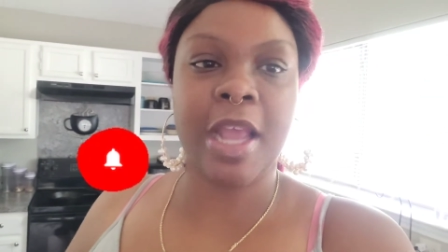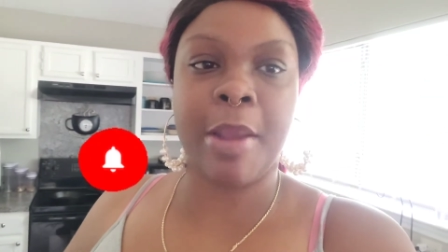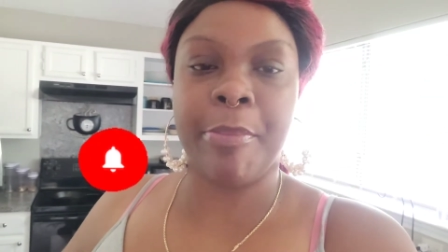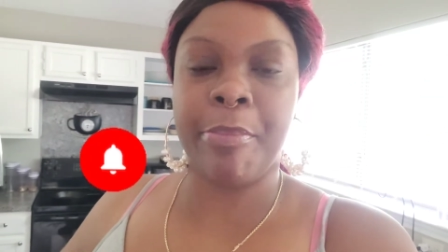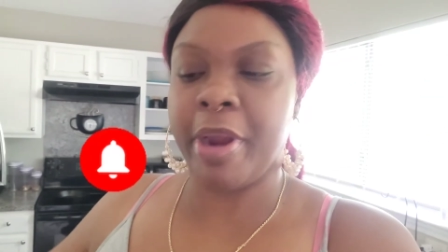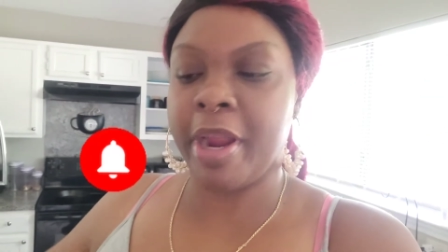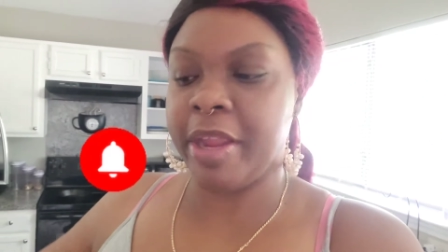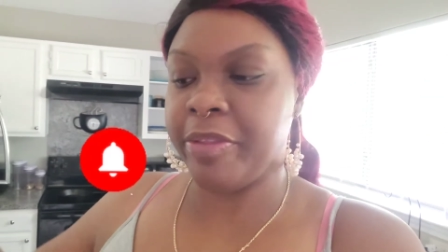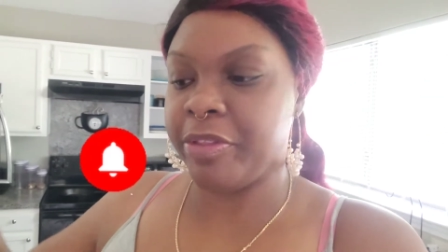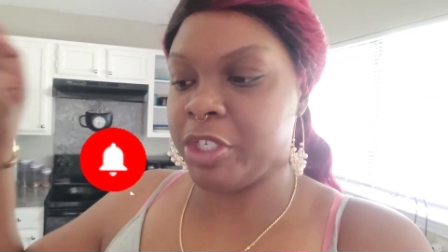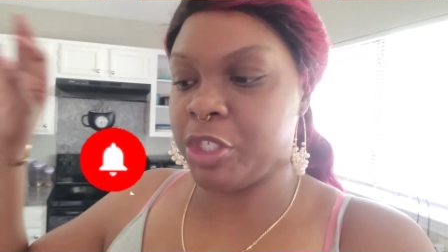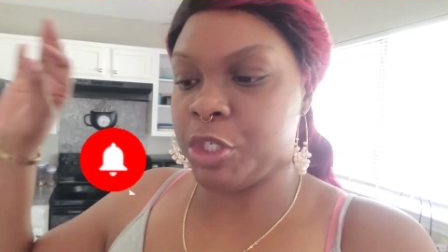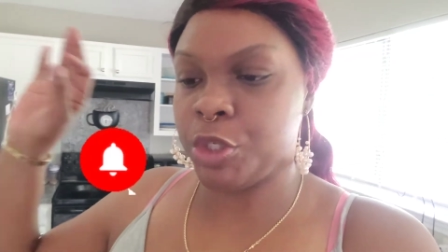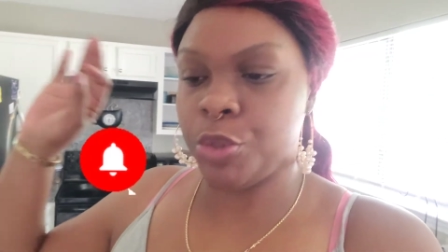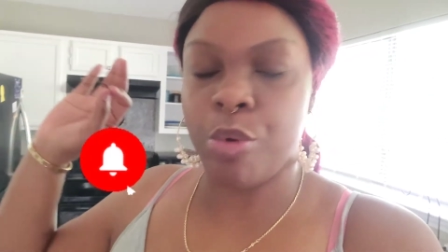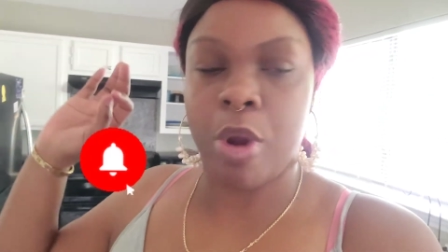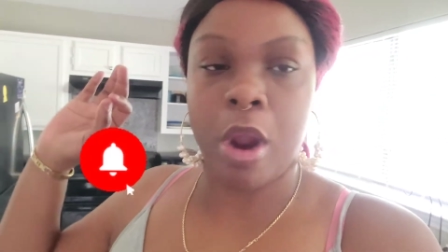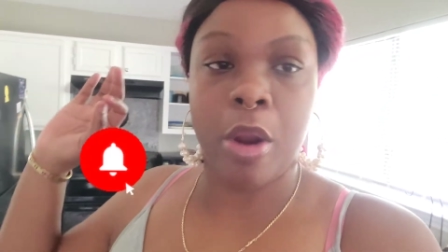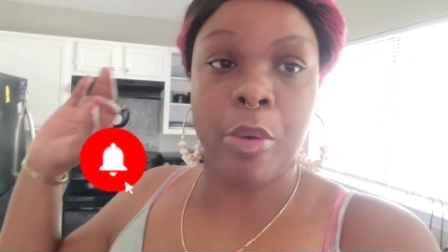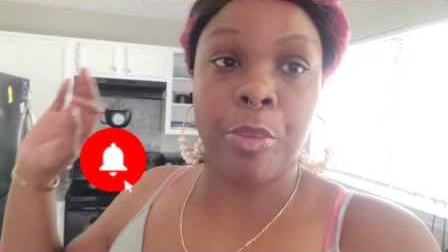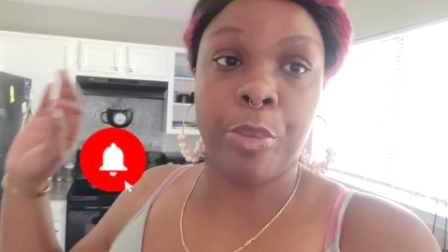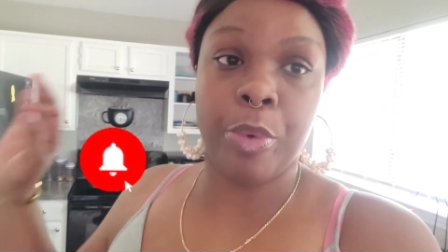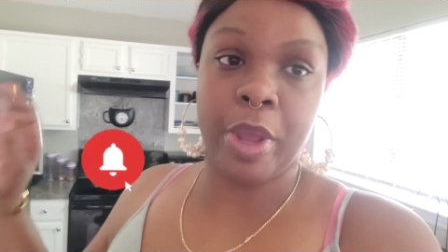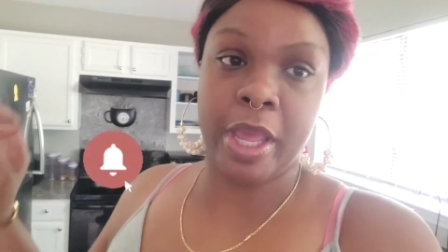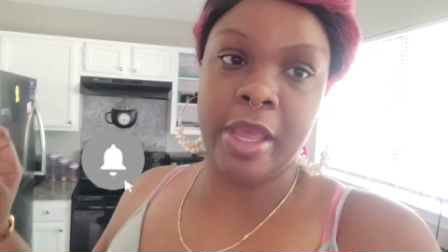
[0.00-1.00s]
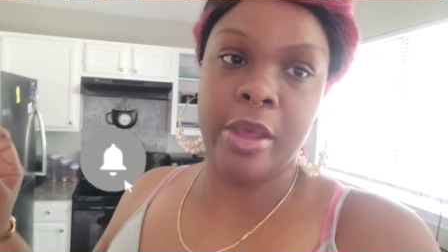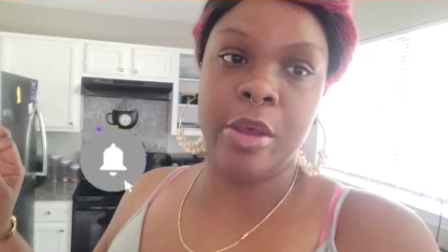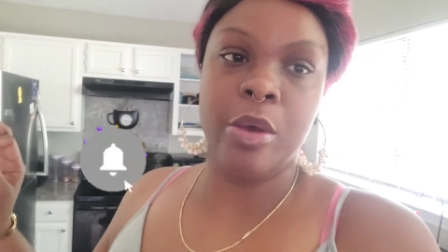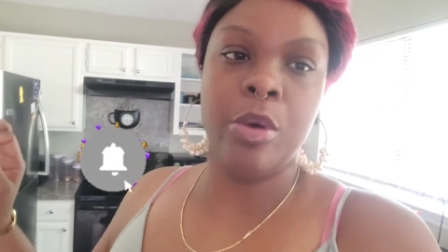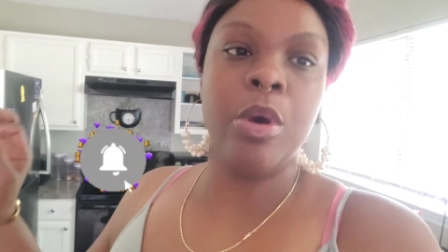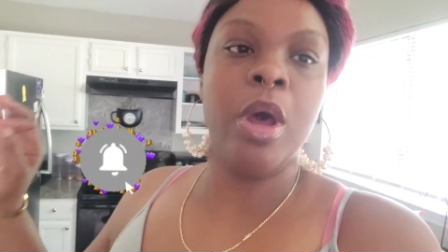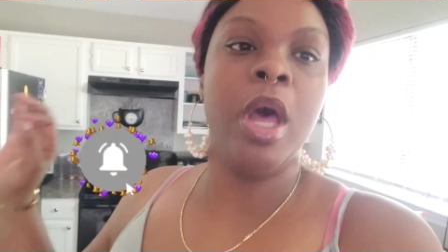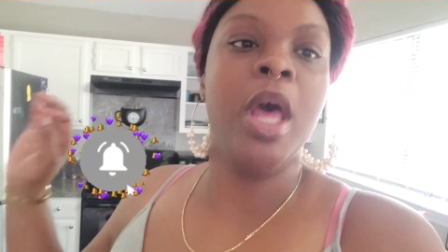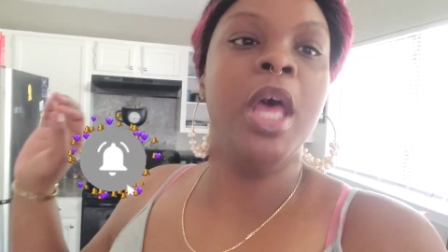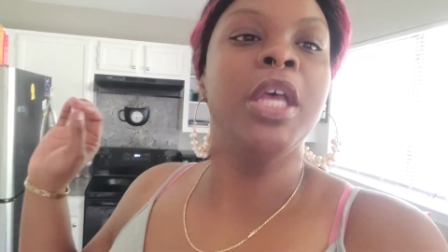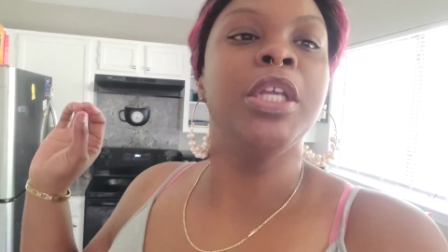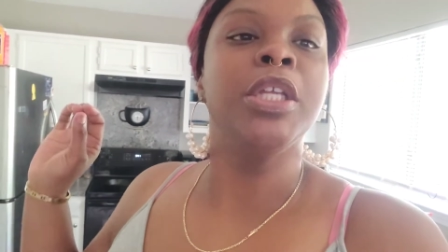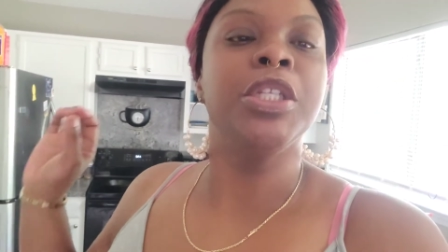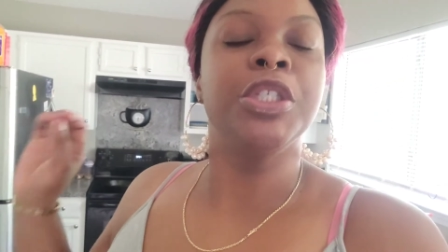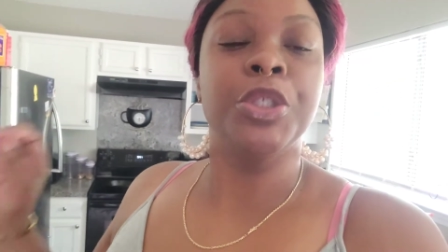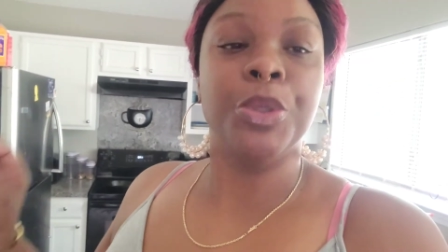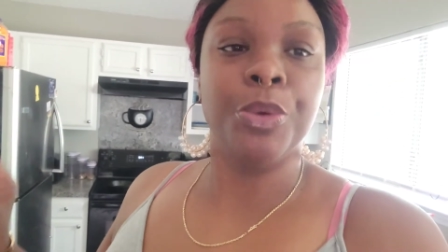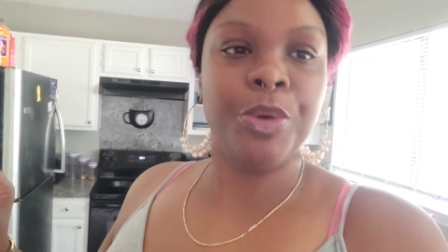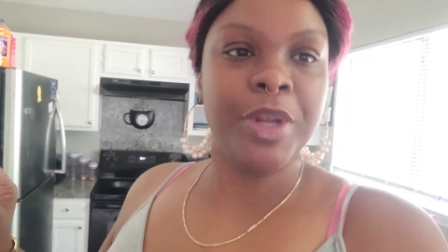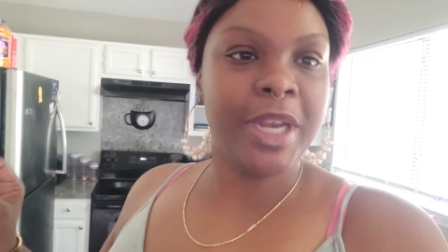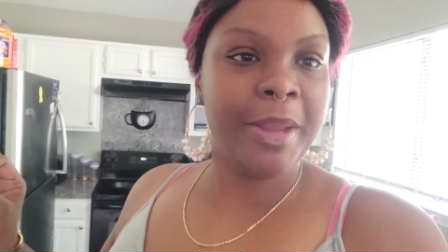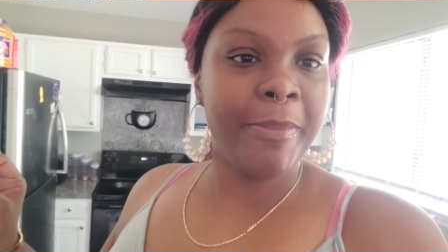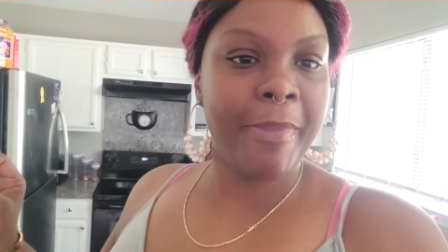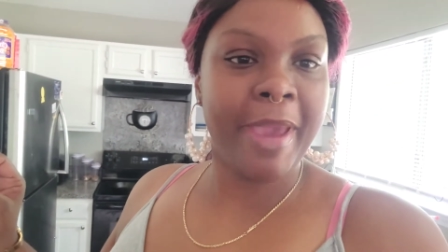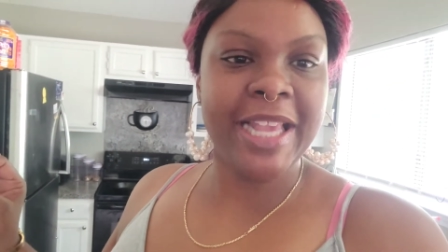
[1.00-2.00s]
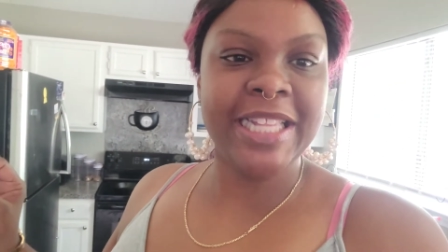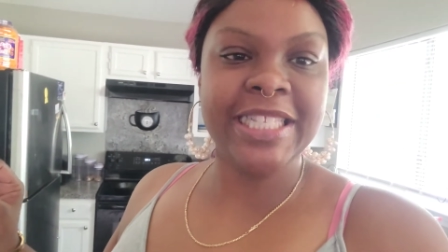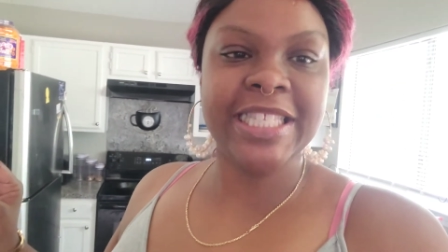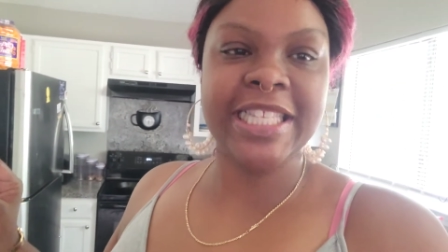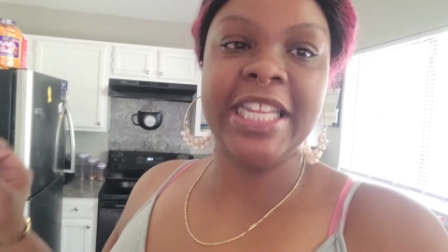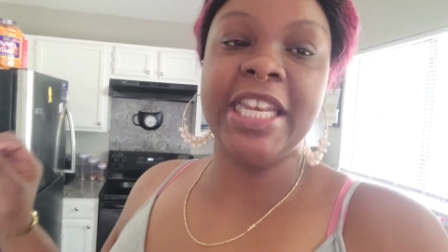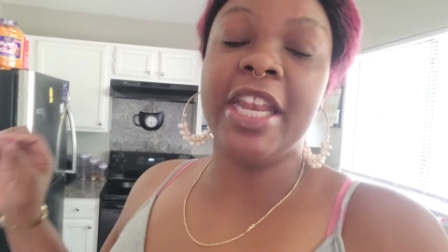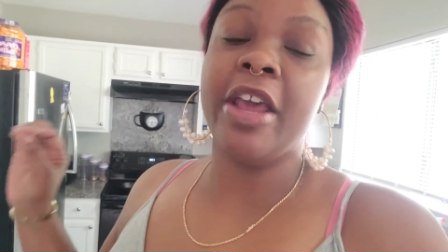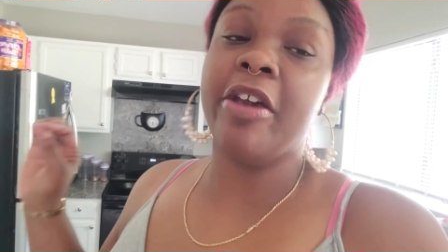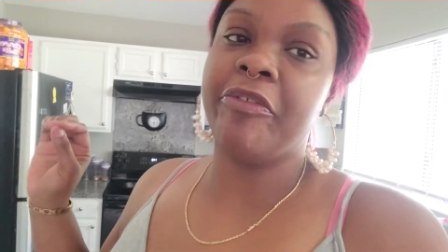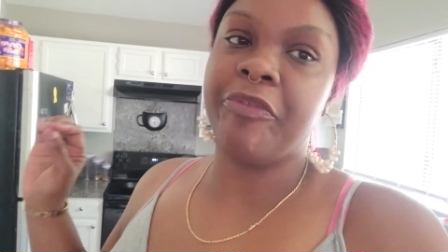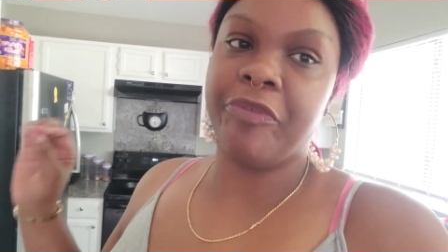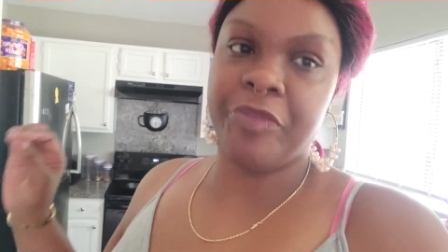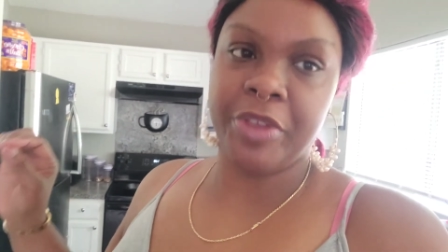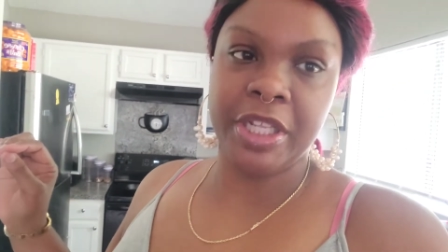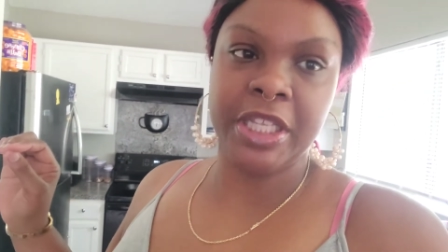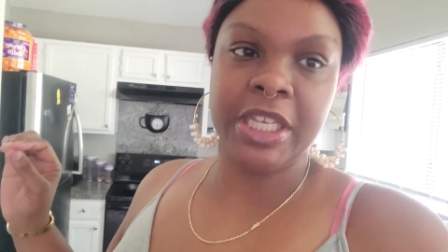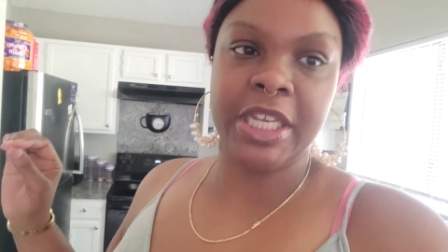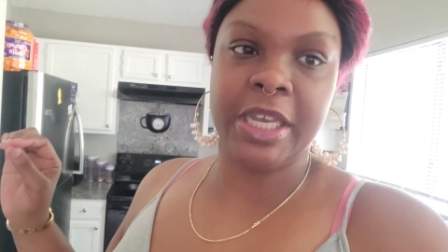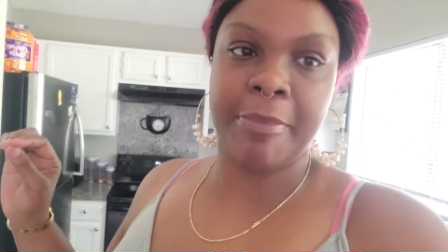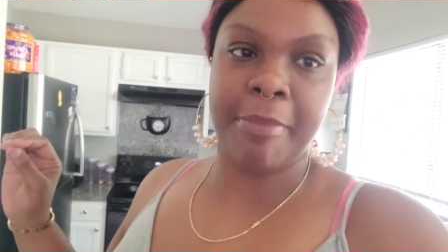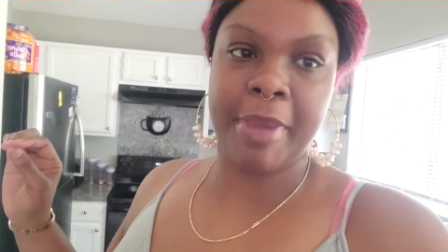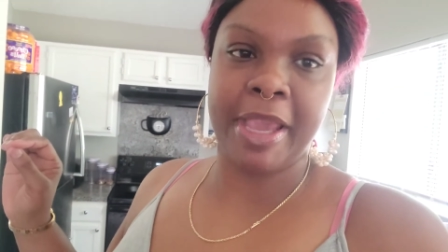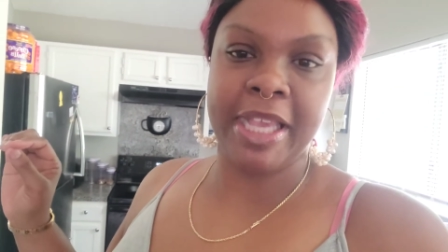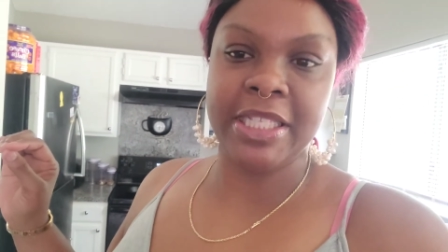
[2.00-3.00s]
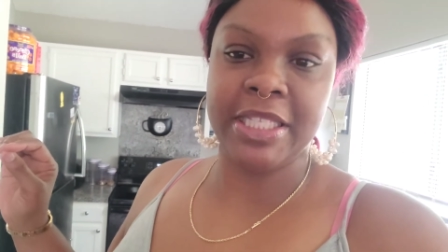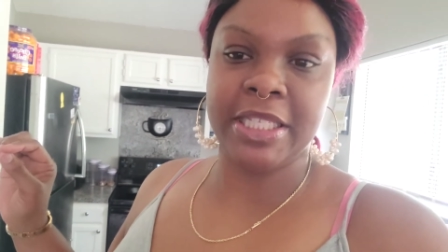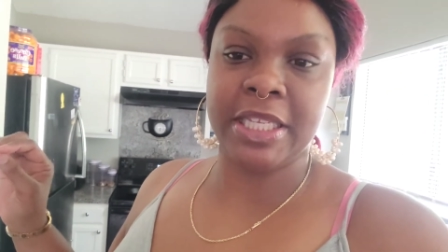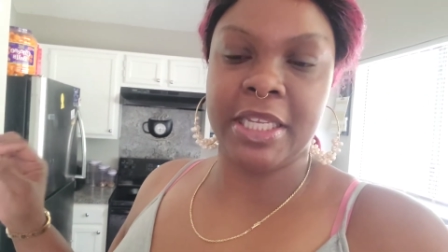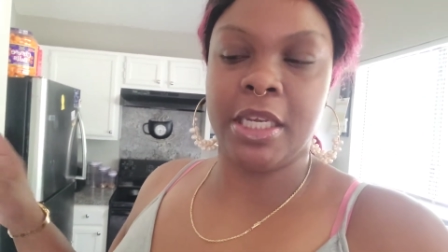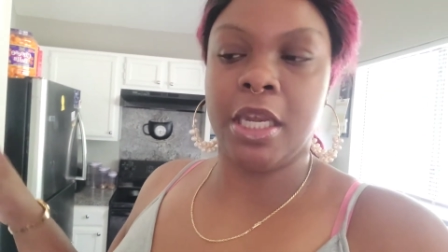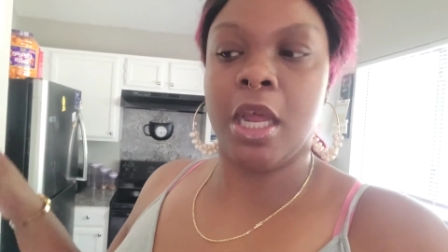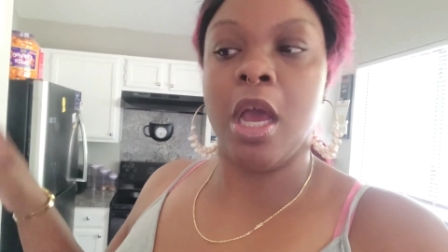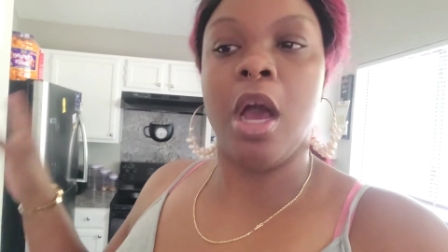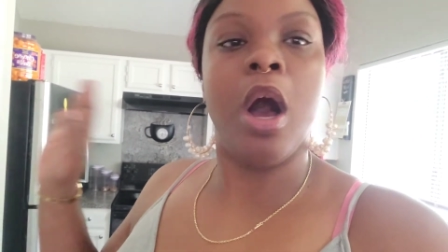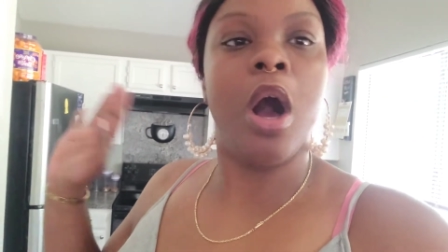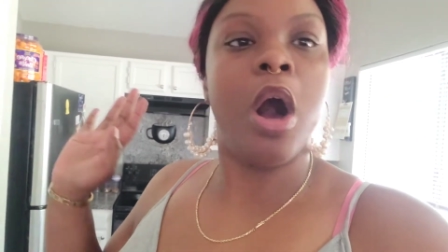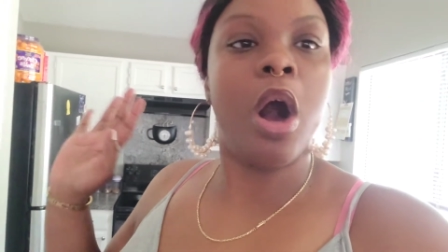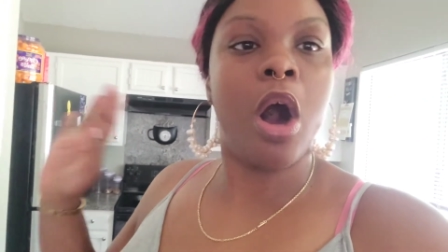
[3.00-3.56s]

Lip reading: I pray that you are well, doing amazing, feeling amazing,